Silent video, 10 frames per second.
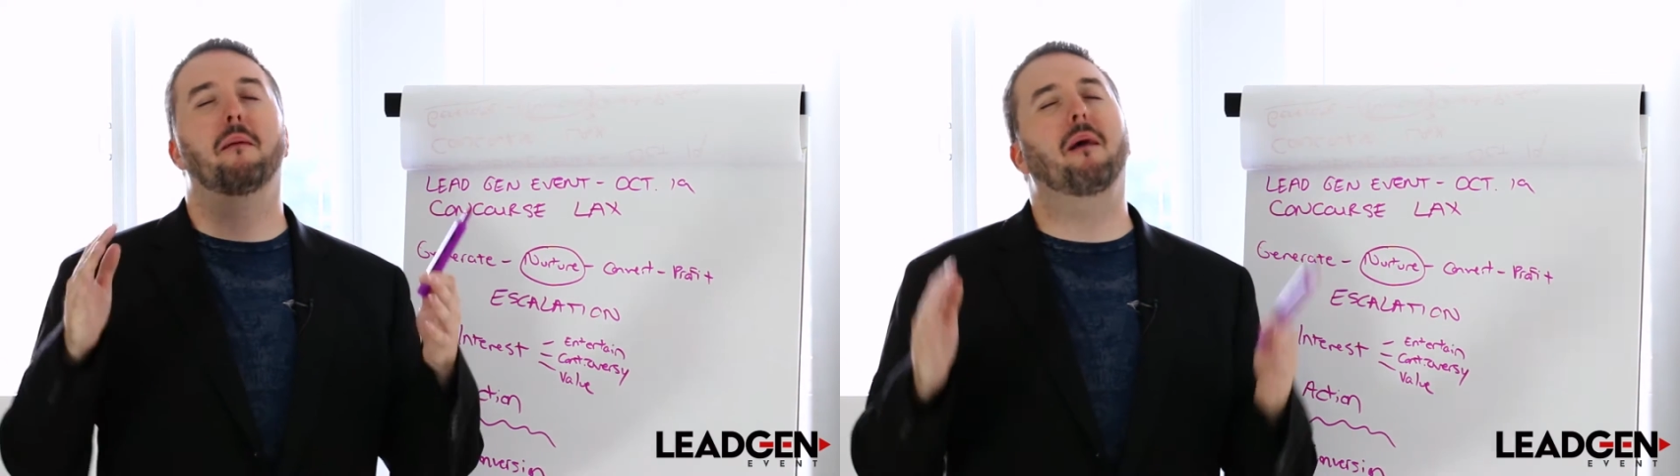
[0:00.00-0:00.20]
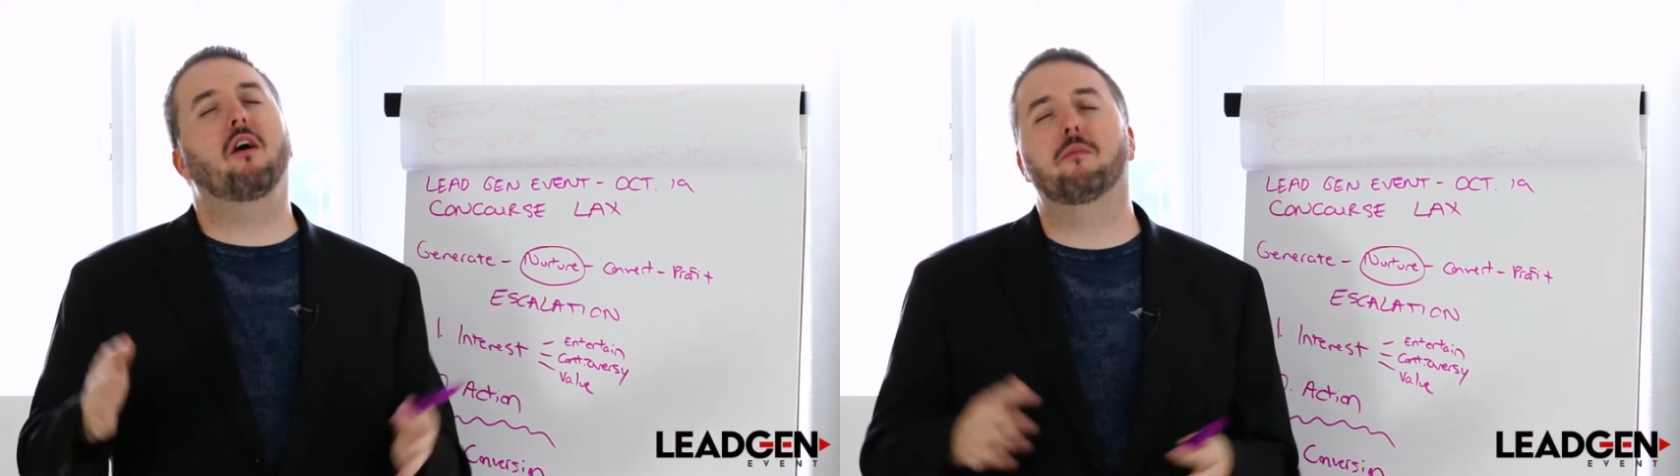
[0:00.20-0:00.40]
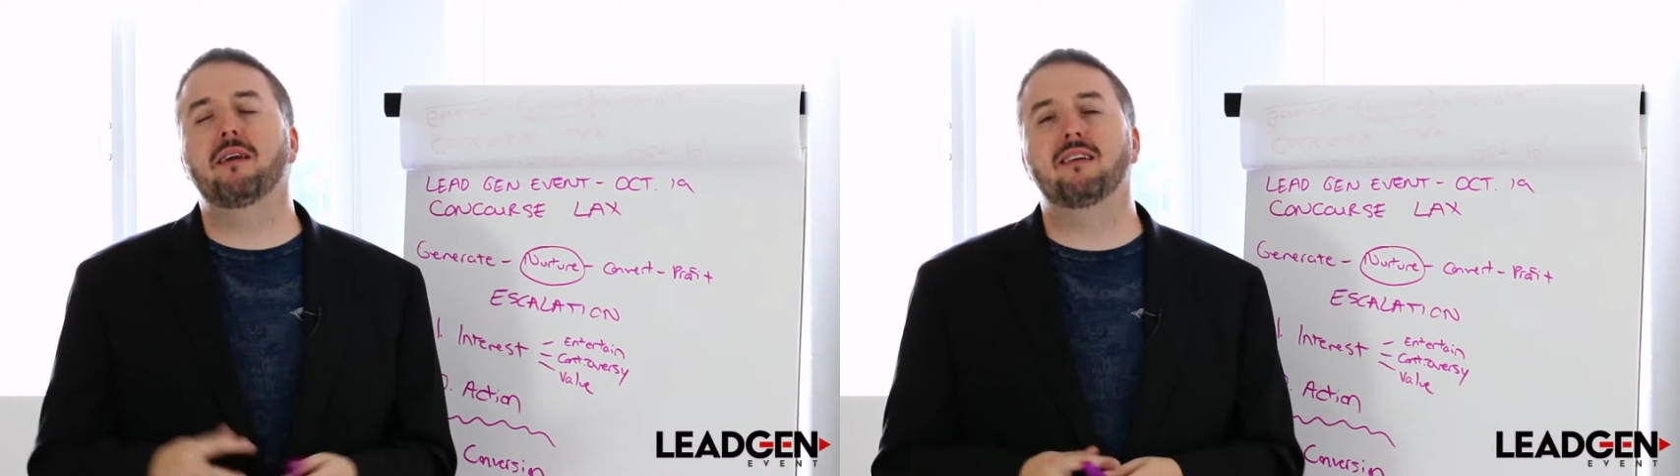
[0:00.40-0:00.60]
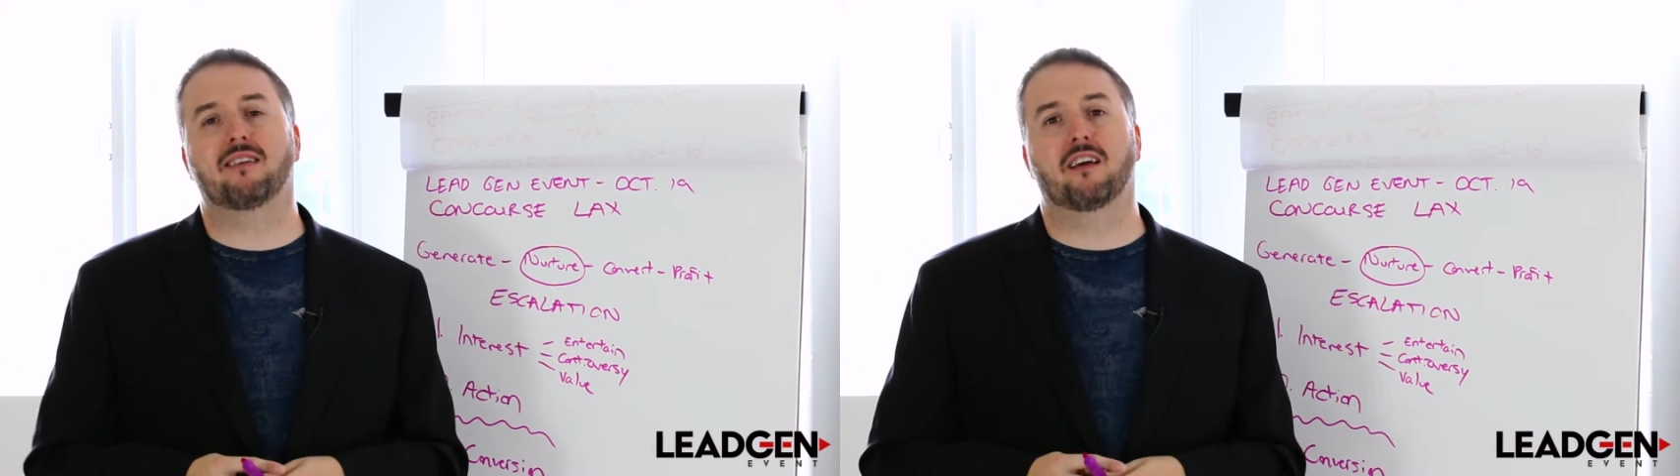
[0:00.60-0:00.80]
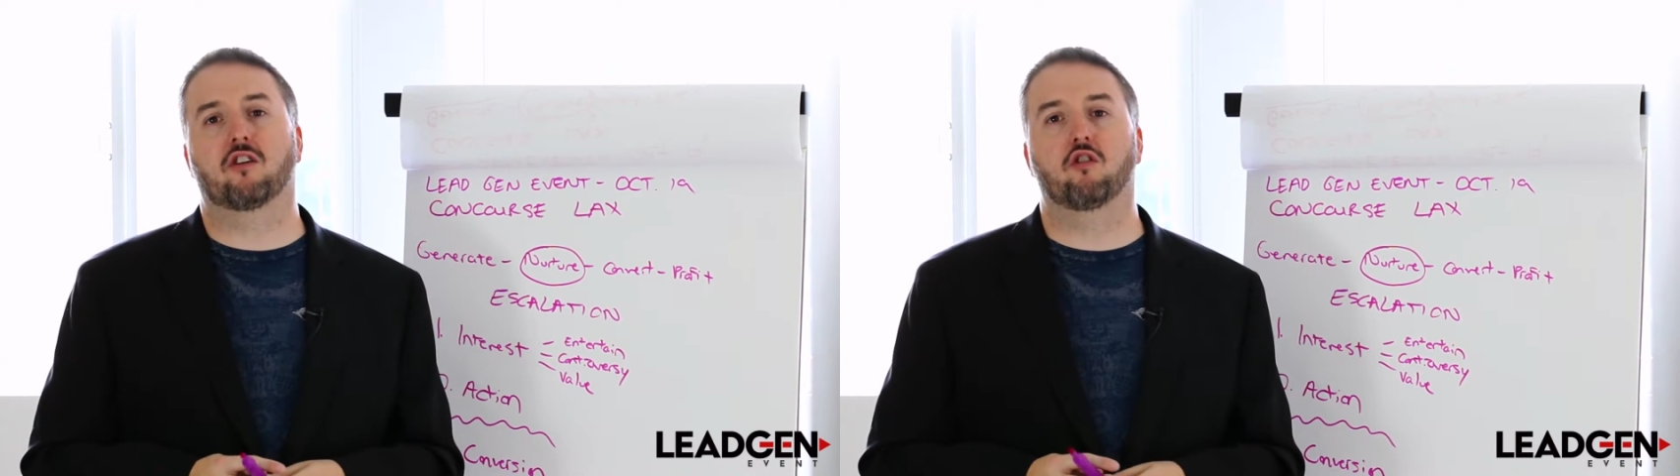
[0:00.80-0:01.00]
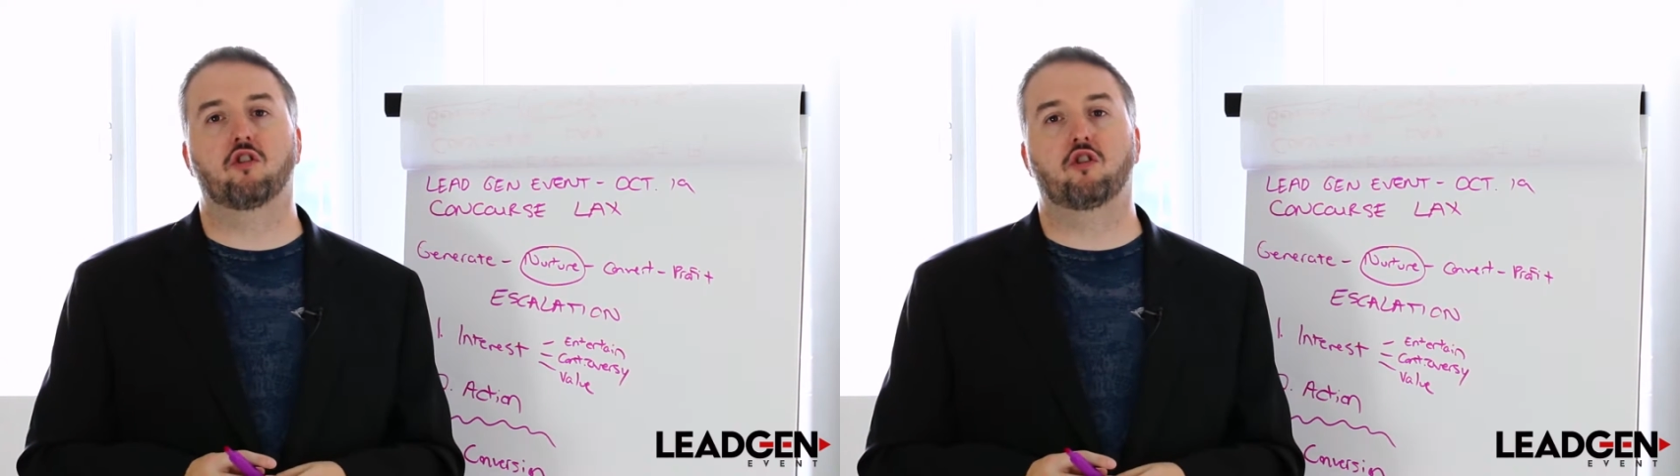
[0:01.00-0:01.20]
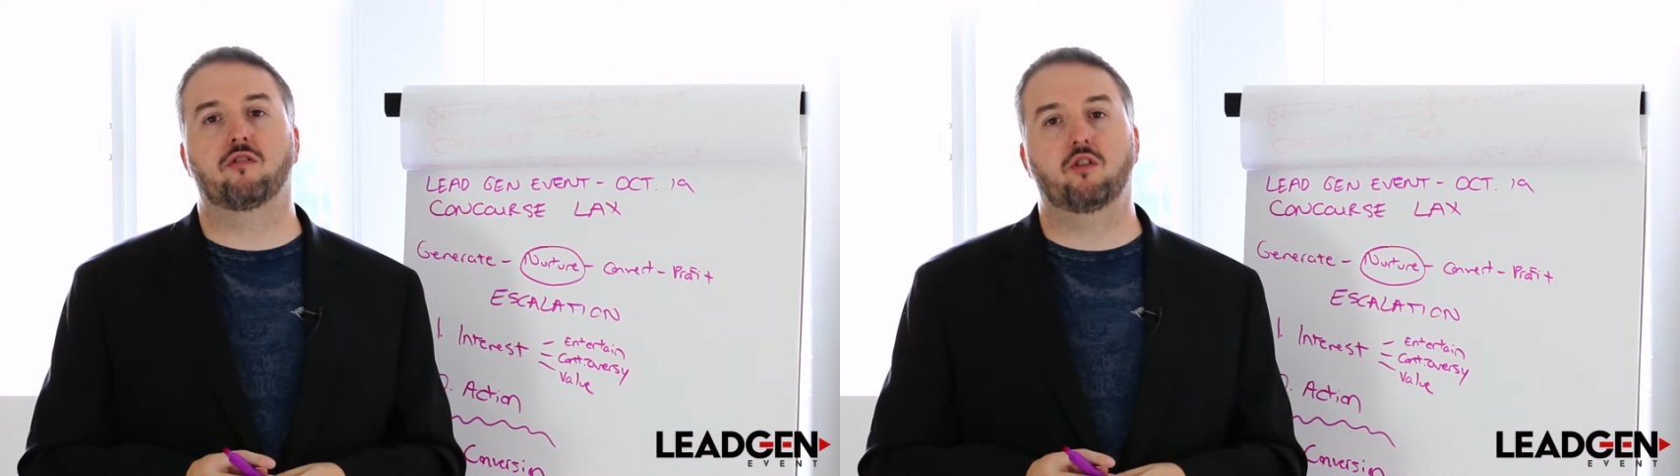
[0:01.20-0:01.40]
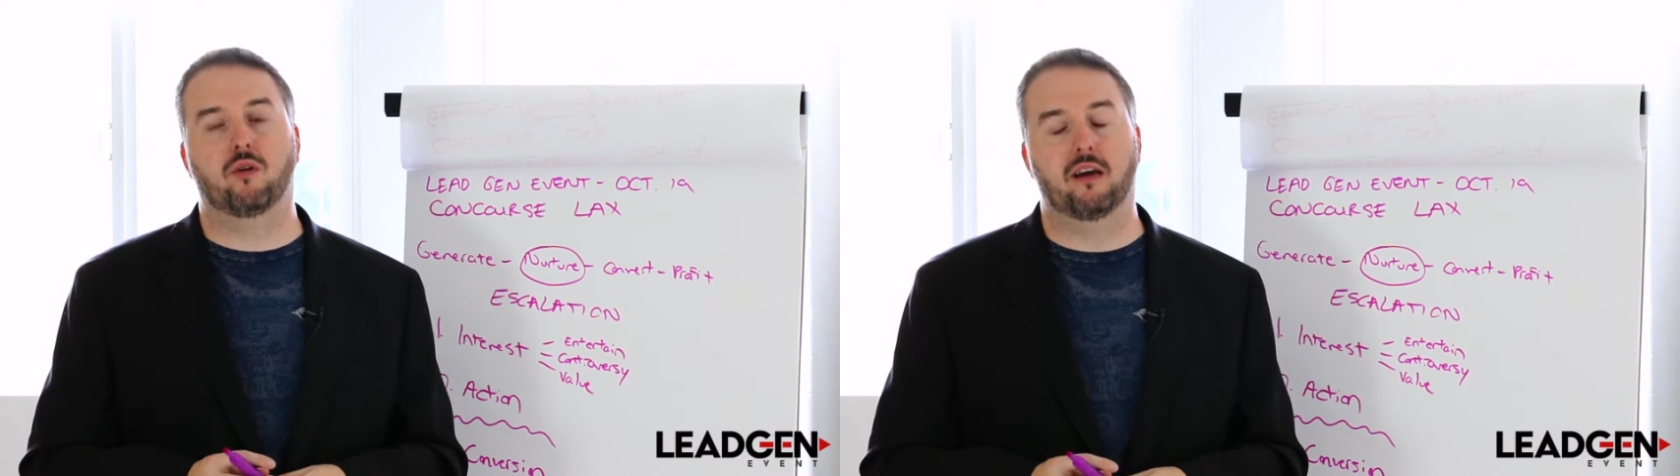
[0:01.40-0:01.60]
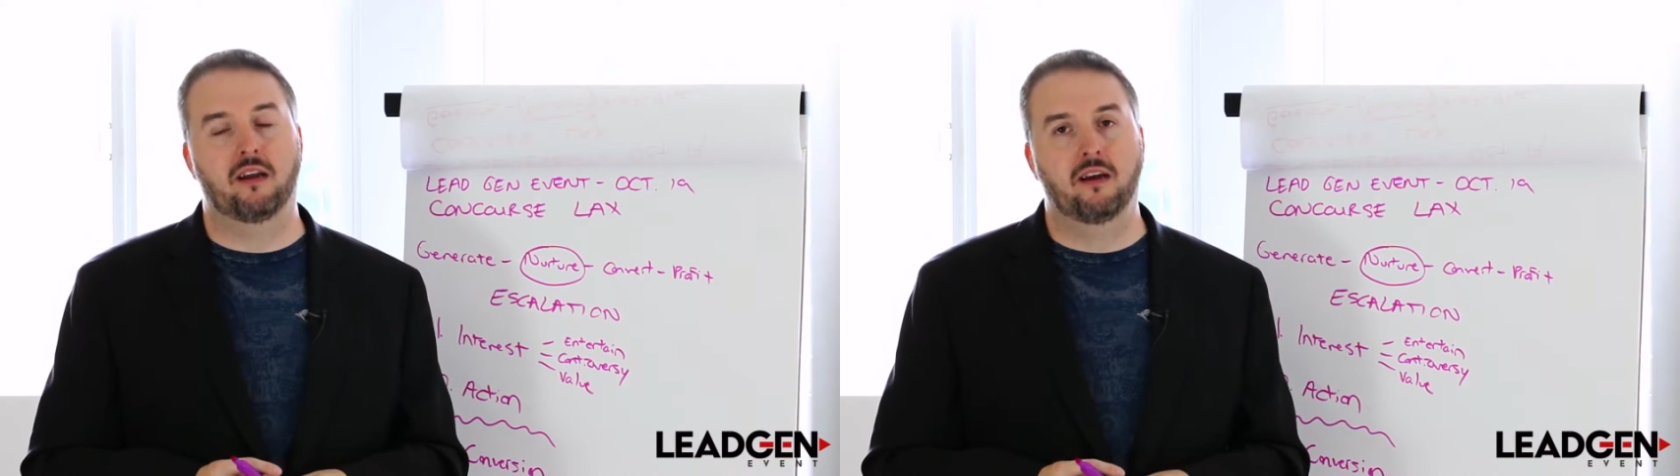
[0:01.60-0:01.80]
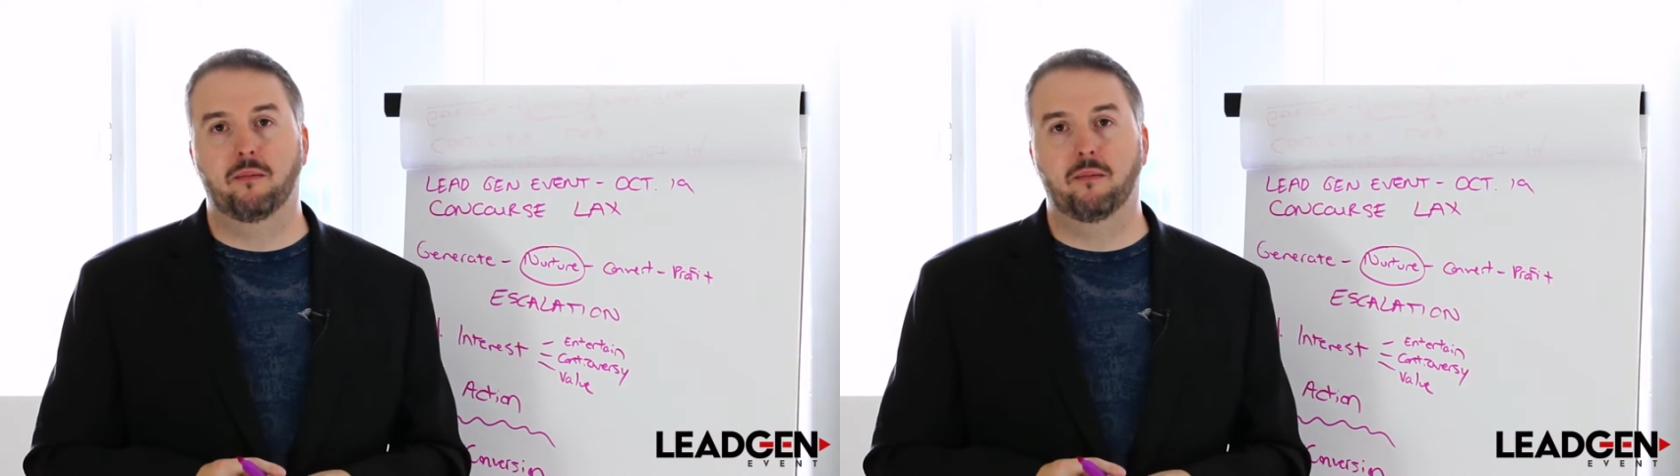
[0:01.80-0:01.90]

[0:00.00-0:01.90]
by all means, I encourage you to do it.